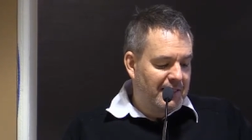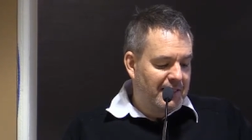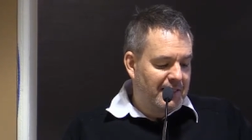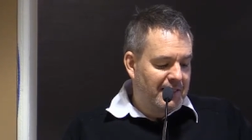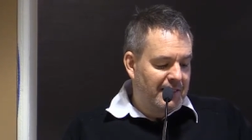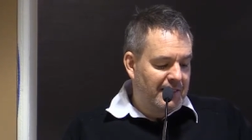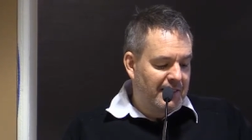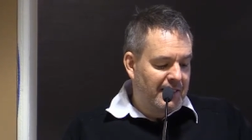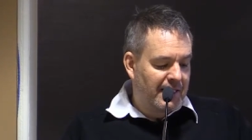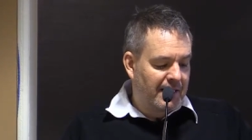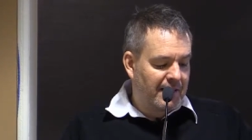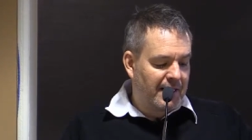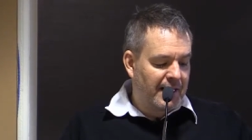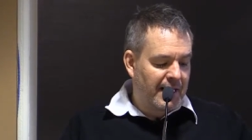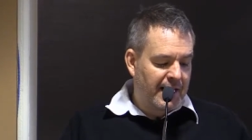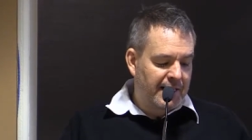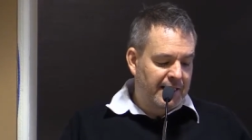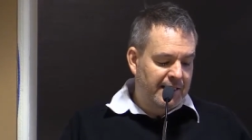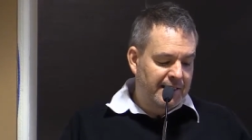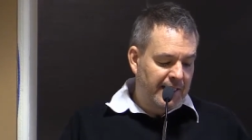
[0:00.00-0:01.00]
Yeah, they
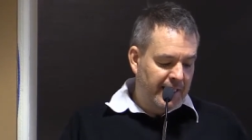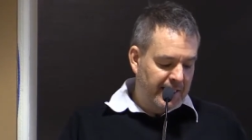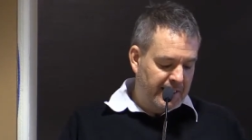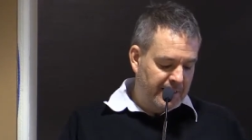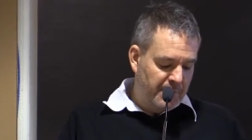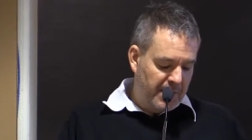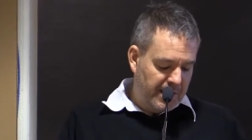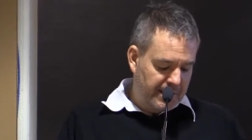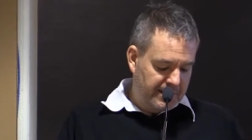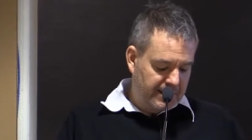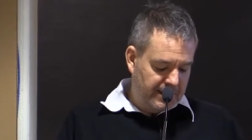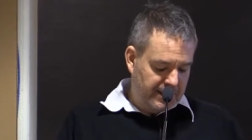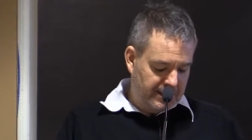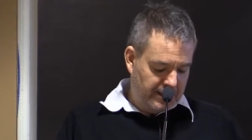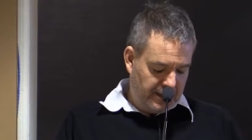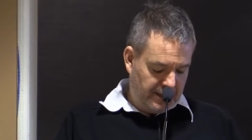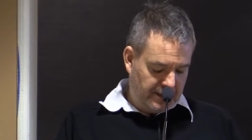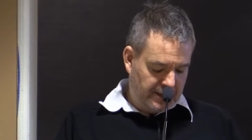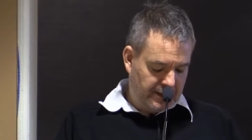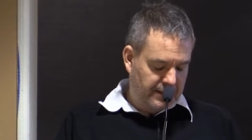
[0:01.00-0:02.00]
had a database that
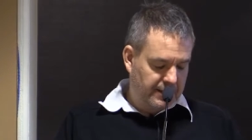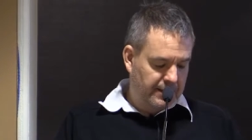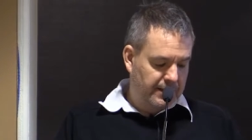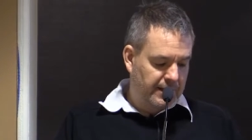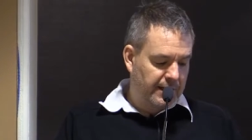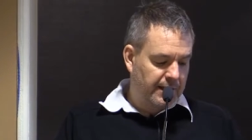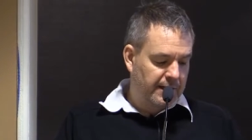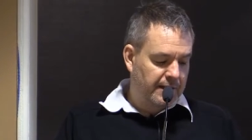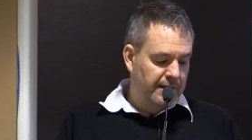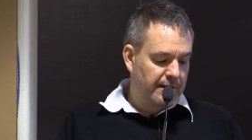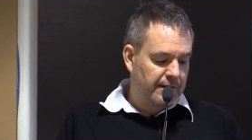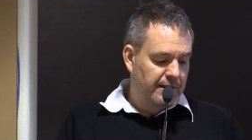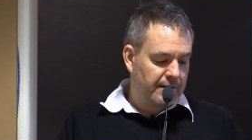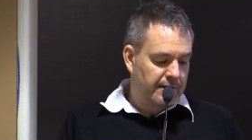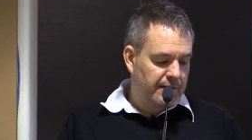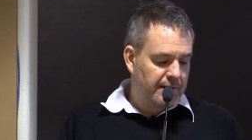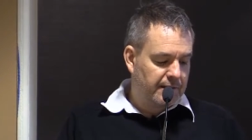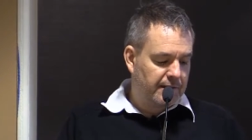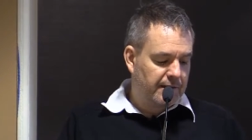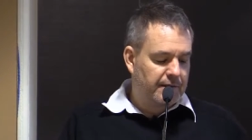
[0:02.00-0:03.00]

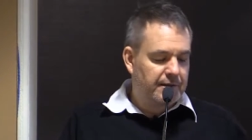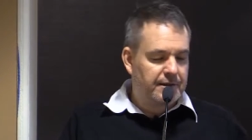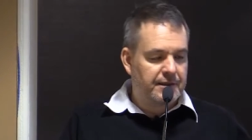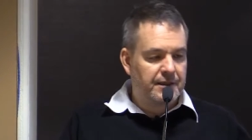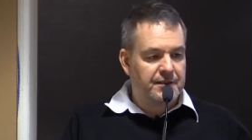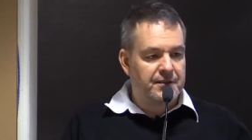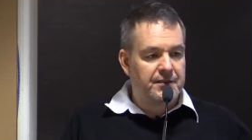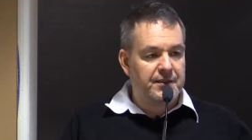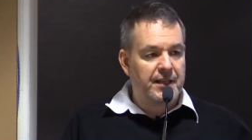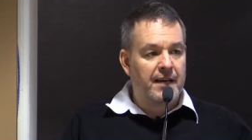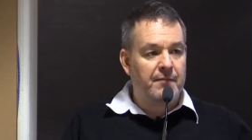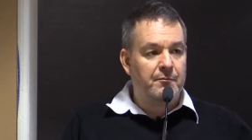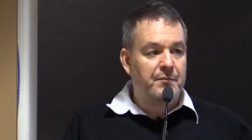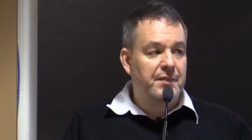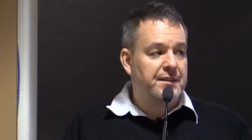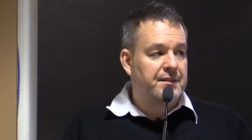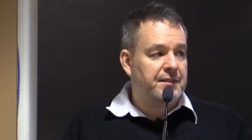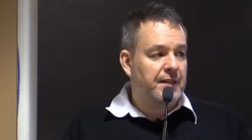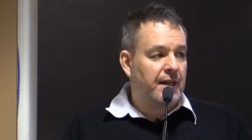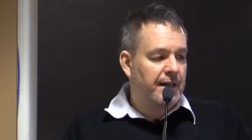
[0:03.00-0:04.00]
just sat
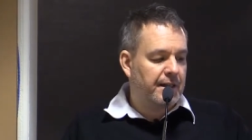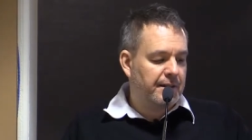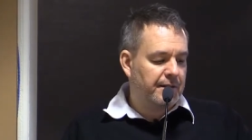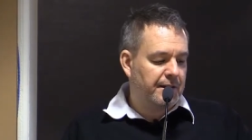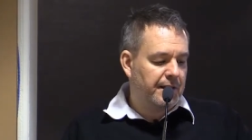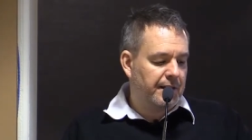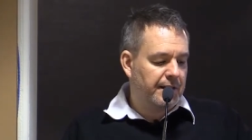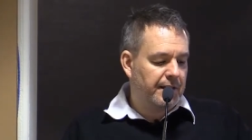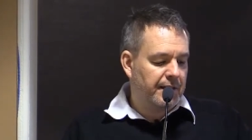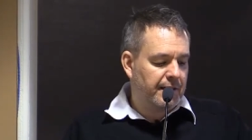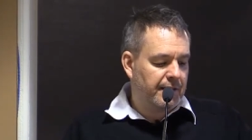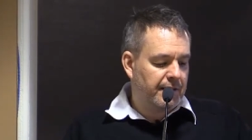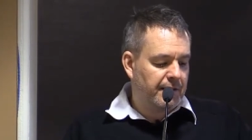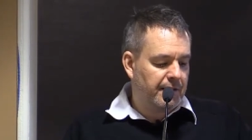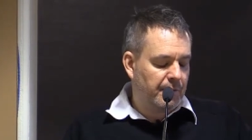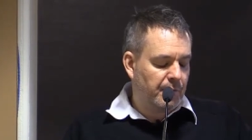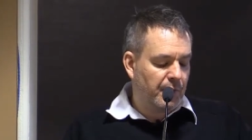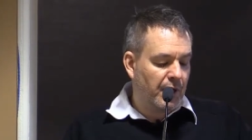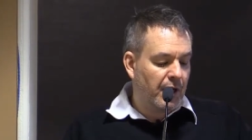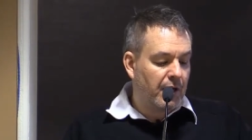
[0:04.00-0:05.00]
beside
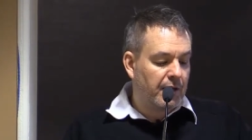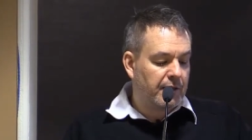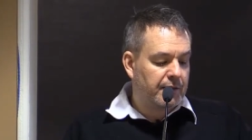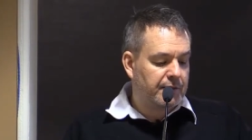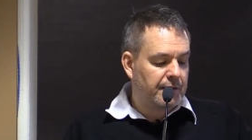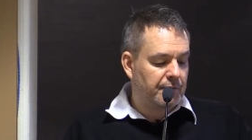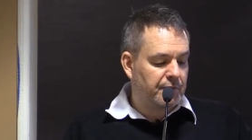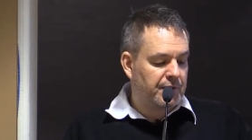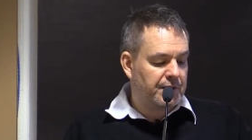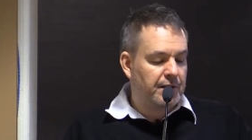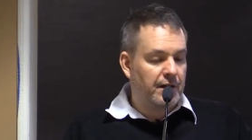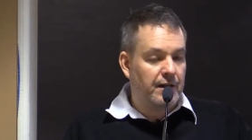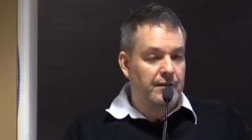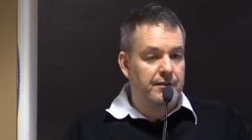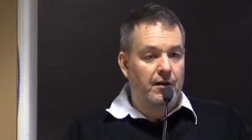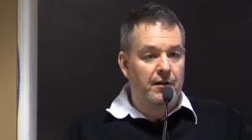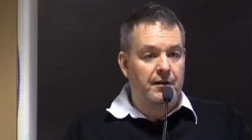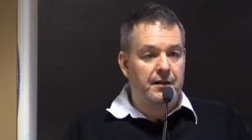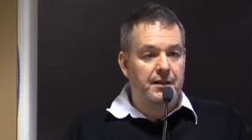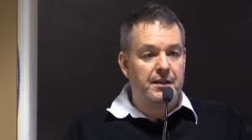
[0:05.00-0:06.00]
the box. It was called
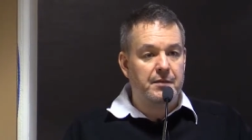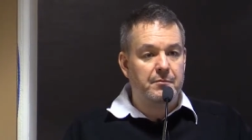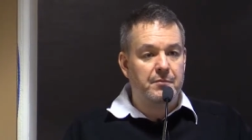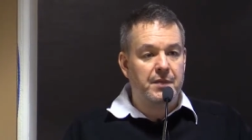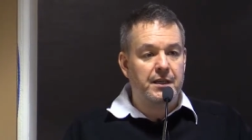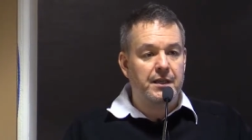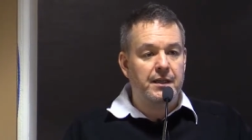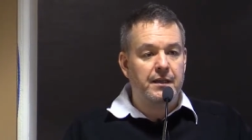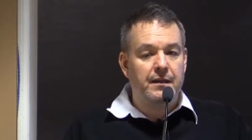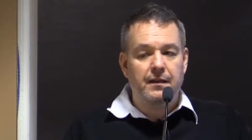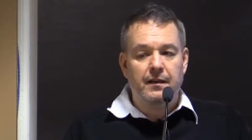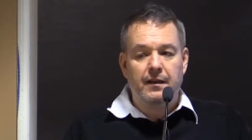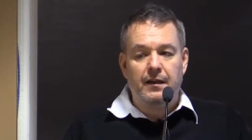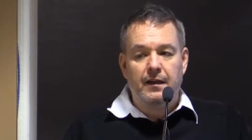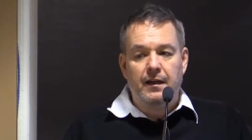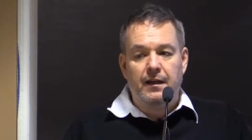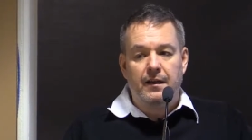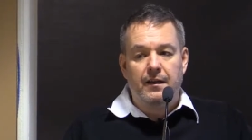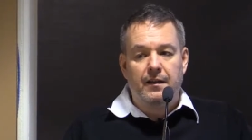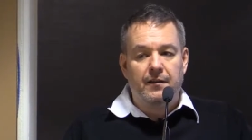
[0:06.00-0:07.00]
RDB.
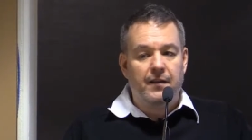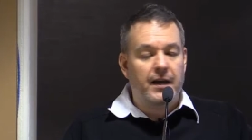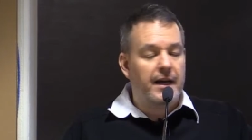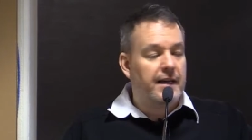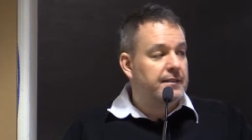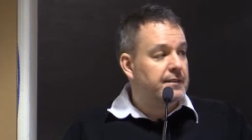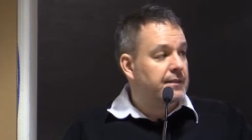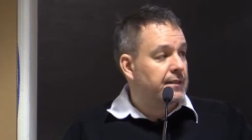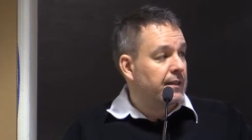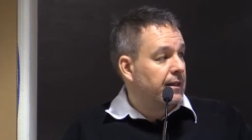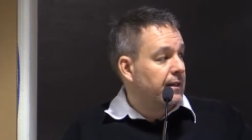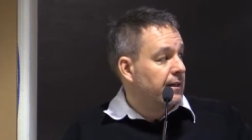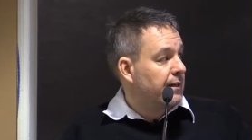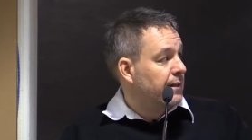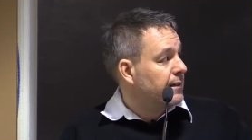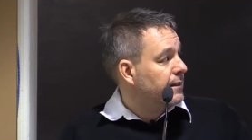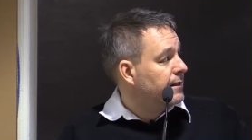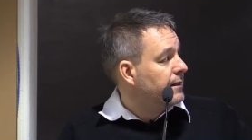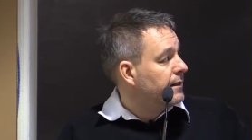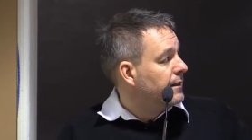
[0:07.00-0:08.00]
That
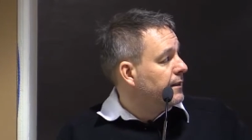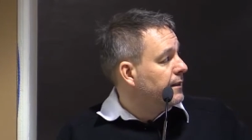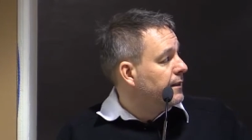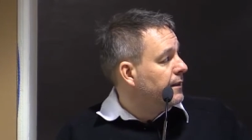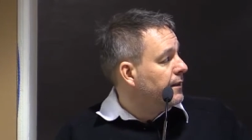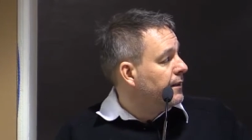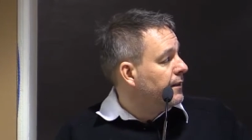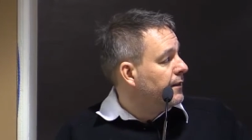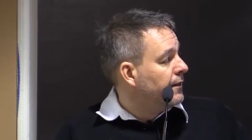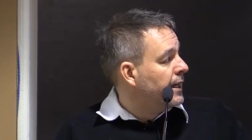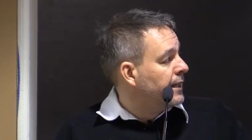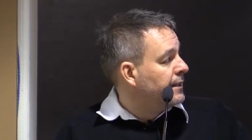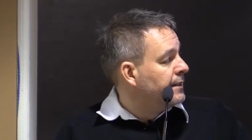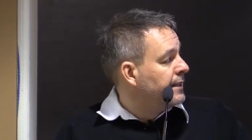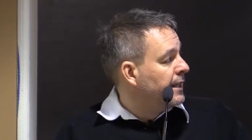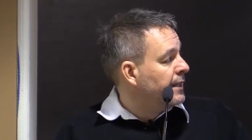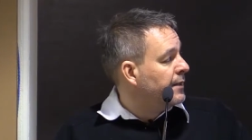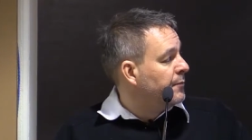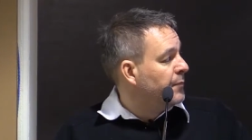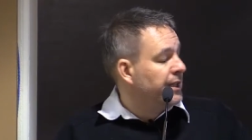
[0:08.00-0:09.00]

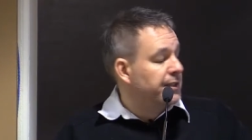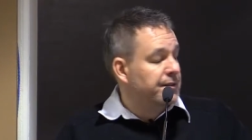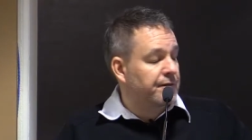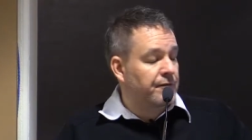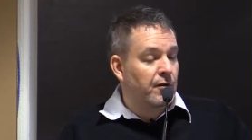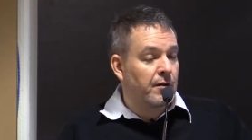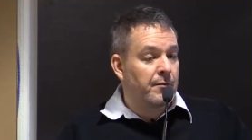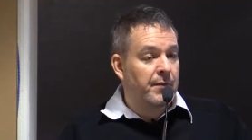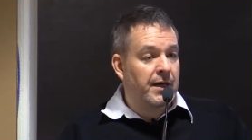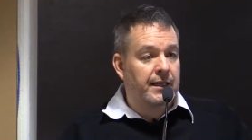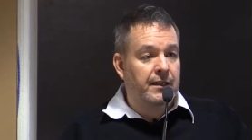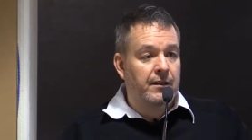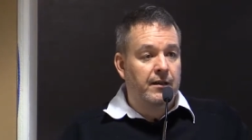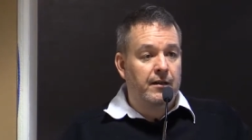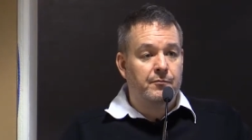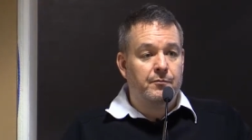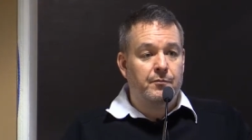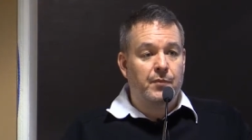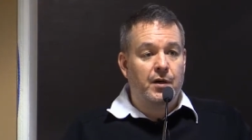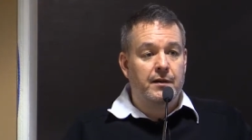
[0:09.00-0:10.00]
database format
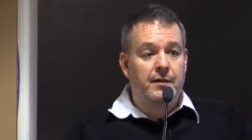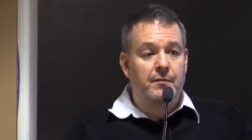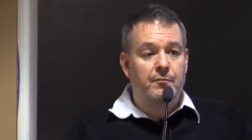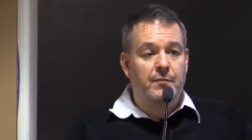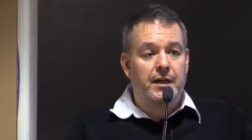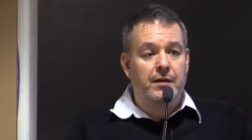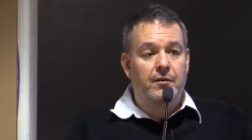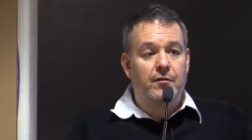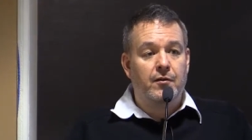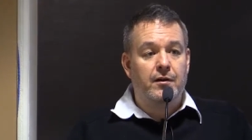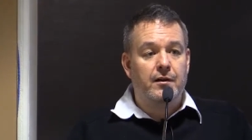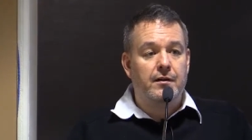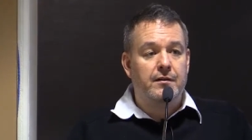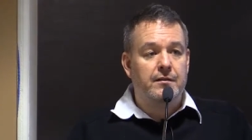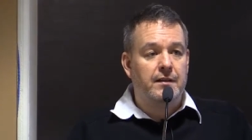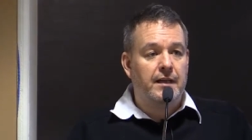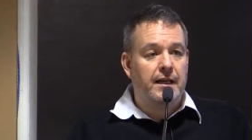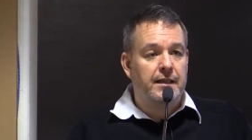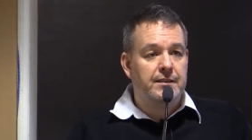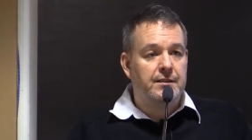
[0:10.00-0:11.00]
got bought up by
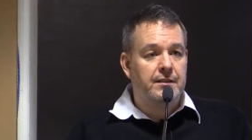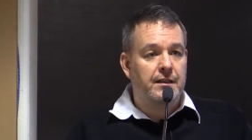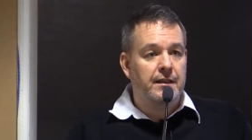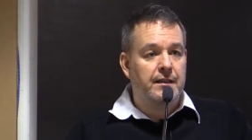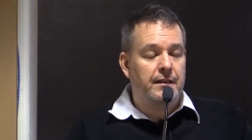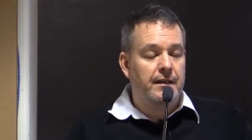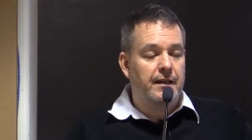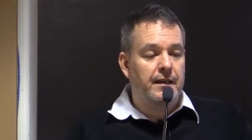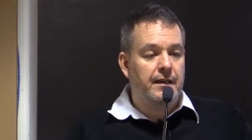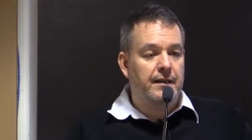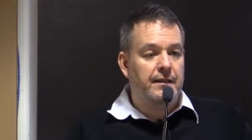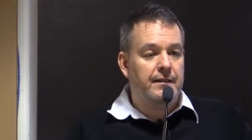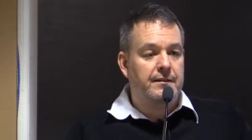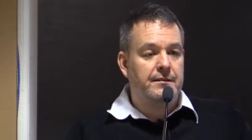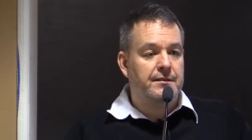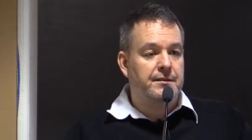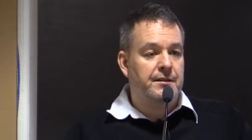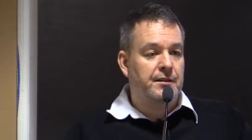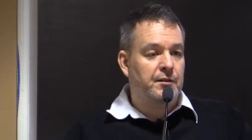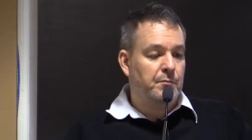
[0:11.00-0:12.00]
Oracle actually, and
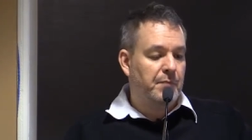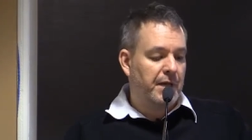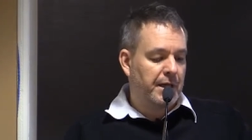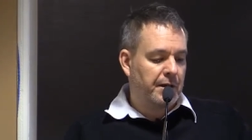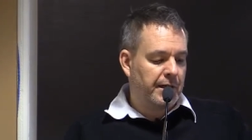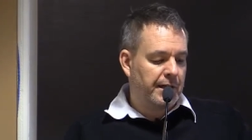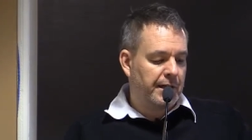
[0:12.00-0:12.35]
is still buried